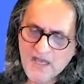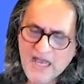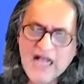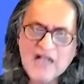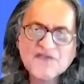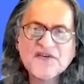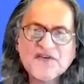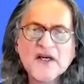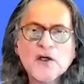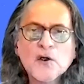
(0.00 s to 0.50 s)

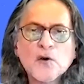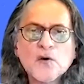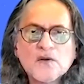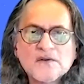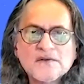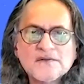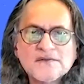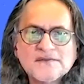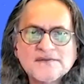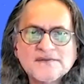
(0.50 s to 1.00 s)
AlphaGo.
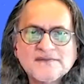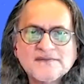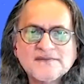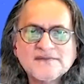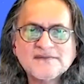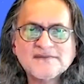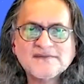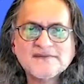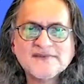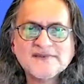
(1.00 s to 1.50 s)

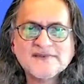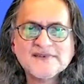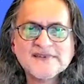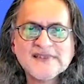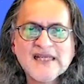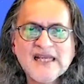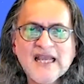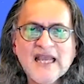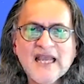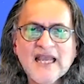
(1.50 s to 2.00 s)
Yeah
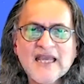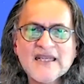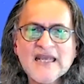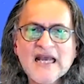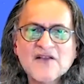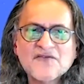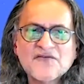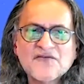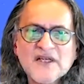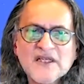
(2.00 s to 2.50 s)
and
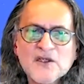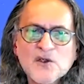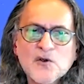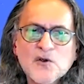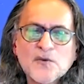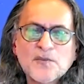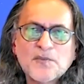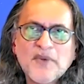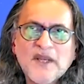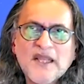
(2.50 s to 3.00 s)

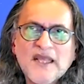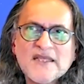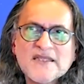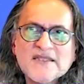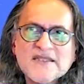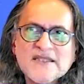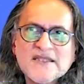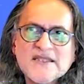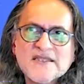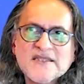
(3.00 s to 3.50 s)
AlphaGo
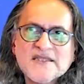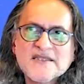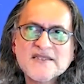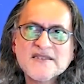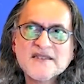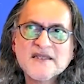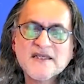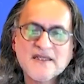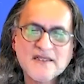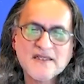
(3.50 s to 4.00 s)
plays this
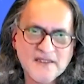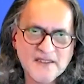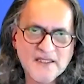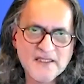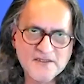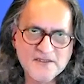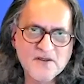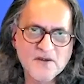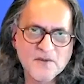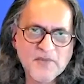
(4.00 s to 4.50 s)
uh,
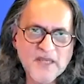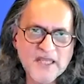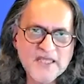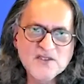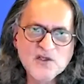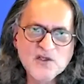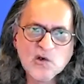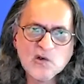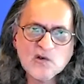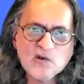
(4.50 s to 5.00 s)
plays
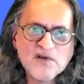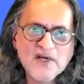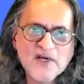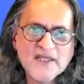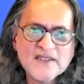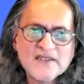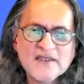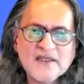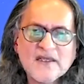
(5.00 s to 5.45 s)
Go, right?